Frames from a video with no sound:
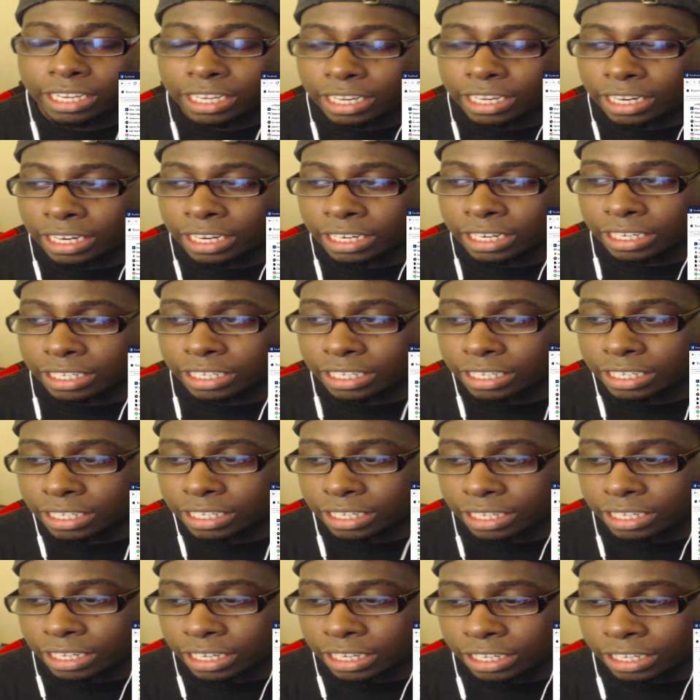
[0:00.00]
It's
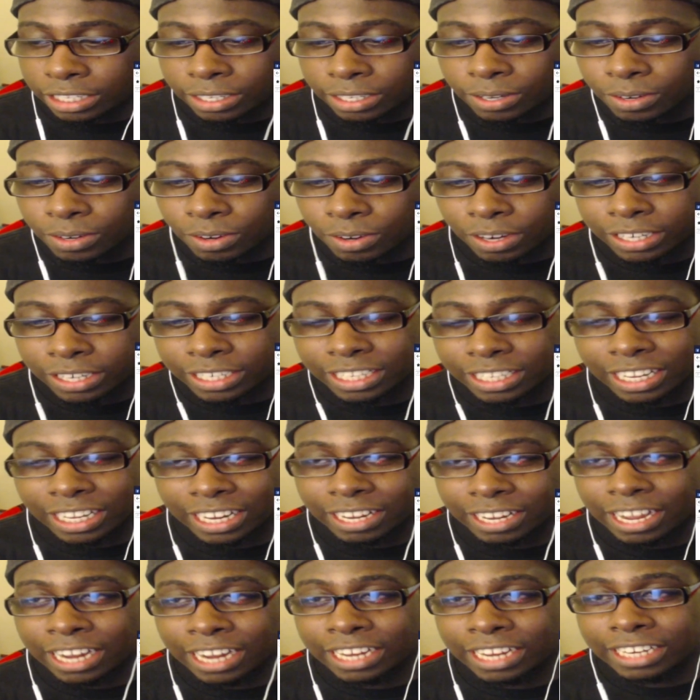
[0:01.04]
so crazy. Like,
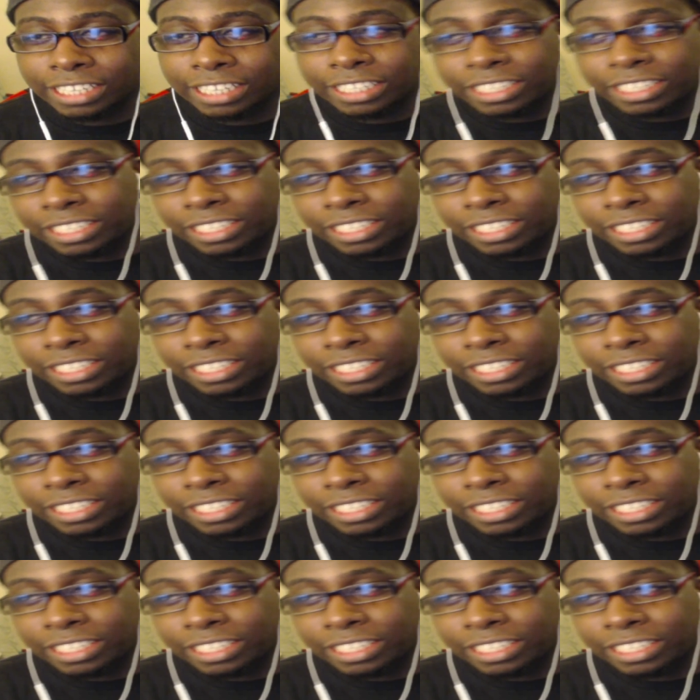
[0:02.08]
I get...